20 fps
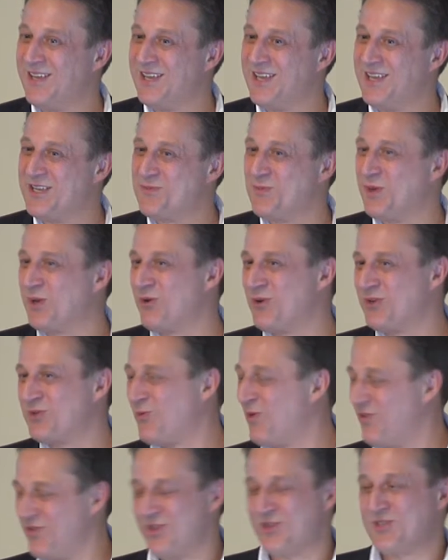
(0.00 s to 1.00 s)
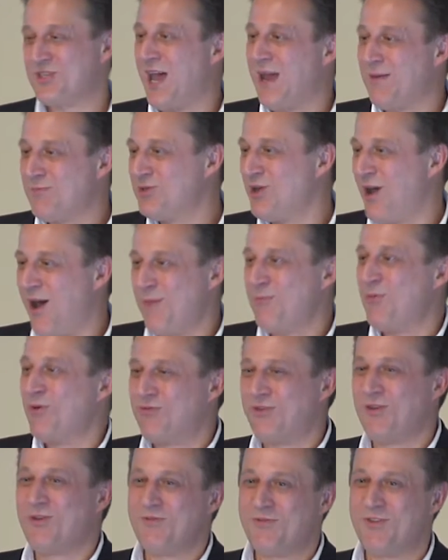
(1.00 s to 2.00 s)
is because at the same time
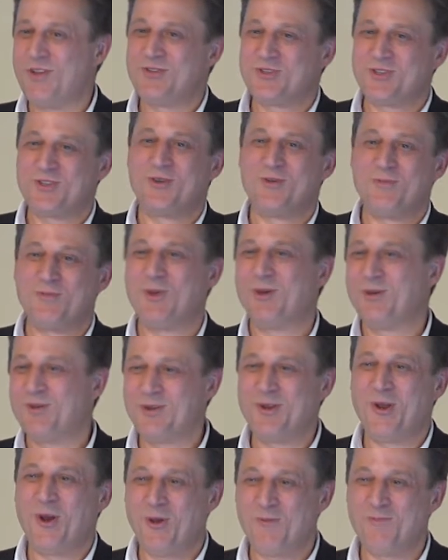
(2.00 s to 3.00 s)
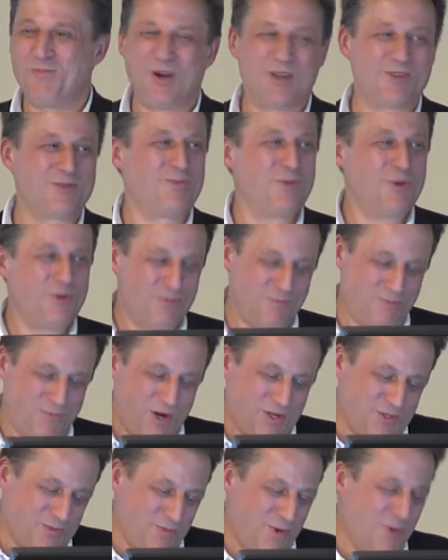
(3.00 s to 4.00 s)
we've convinced them that, you know,
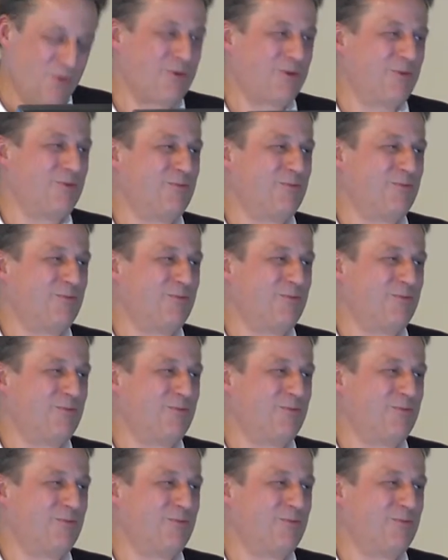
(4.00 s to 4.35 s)
breast milk